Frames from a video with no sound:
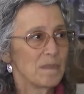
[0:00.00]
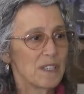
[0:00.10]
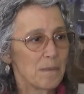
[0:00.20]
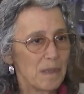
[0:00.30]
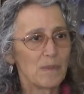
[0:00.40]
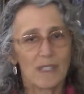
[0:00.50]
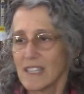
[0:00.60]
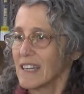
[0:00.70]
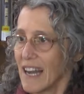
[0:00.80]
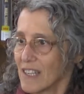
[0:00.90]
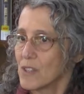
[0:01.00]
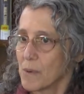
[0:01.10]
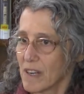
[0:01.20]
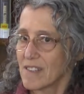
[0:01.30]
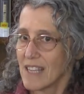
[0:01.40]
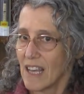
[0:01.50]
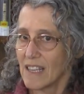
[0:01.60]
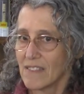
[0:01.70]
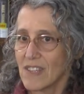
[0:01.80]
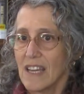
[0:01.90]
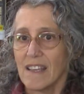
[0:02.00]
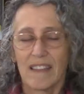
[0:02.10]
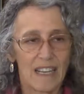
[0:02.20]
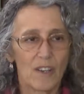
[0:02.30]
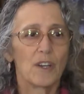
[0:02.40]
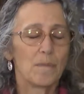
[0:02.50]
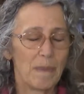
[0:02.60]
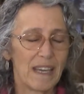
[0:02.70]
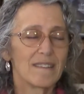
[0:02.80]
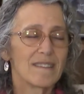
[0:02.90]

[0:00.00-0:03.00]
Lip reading: to be really kind to ourselves, that it could make